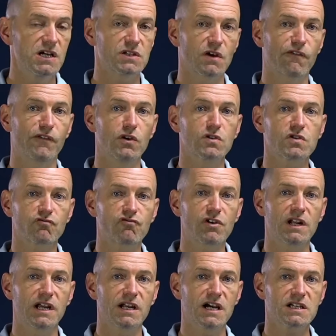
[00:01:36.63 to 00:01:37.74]
So it feels
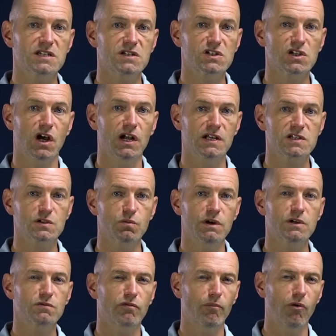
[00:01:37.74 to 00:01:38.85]
really nice and solid,
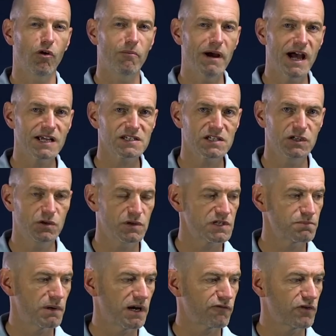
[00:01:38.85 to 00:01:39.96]
swings with more mass than you would
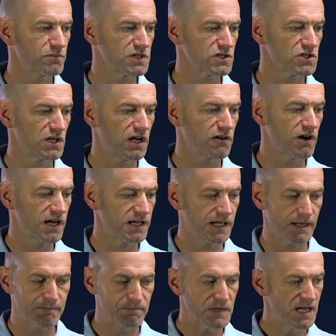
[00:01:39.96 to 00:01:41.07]
expect from such a light
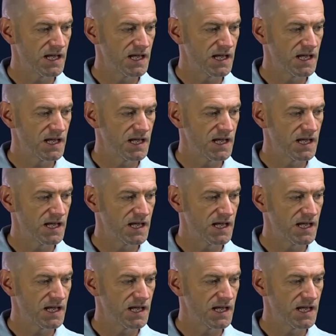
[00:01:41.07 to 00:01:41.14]
racket